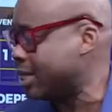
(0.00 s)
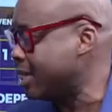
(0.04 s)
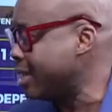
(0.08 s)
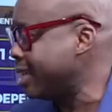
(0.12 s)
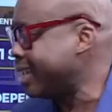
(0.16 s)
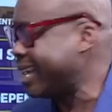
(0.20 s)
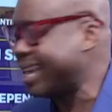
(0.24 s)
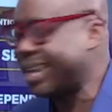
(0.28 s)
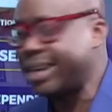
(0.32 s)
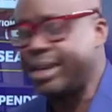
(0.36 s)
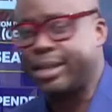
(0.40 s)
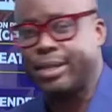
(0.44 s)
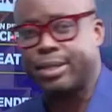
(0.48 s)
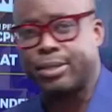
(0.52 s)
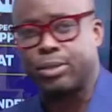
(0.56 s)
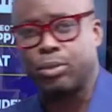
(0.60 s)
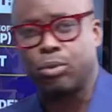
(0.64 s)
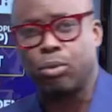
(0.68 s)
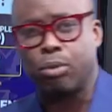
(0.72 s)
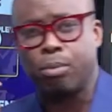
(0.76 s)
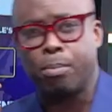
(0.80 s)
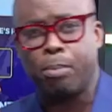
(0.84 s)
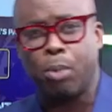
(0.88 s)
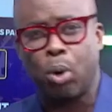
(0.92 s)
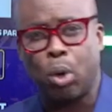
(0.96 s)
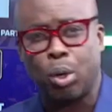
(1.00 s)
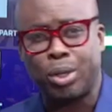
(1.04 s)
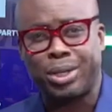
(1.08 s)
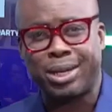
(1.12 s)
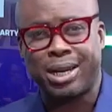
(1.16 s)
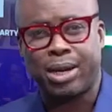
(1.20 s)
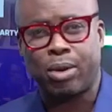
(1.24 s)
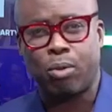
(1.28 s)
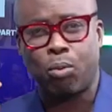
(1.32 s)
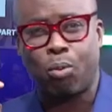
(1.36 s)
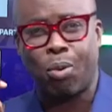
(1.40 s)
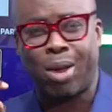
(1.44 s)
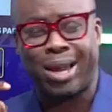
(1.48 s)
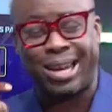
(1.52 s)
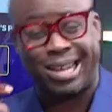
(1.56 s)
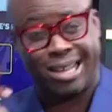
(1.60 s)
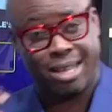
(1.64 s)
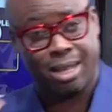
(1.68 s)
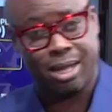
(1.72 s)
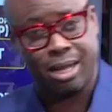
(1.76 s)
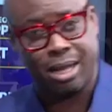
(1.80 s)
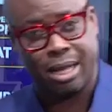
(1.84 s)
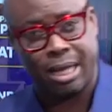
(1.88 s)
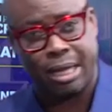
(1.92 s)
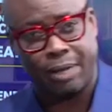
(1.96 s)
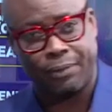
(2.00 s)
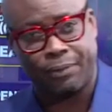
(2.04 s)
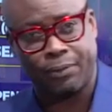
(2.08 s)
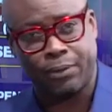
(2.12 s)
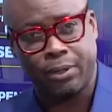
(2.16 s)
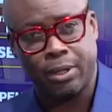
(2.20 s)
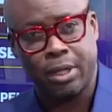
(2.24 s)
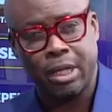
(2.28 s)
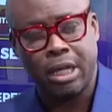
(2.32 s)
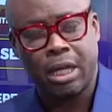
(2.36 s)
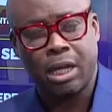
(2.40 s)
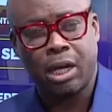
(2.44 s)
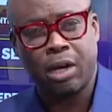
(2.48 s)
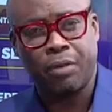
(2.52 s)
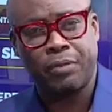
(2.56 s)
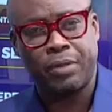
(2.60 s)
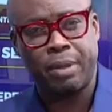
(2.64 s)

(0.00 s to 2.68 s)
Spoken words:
at least more than 1/2 of the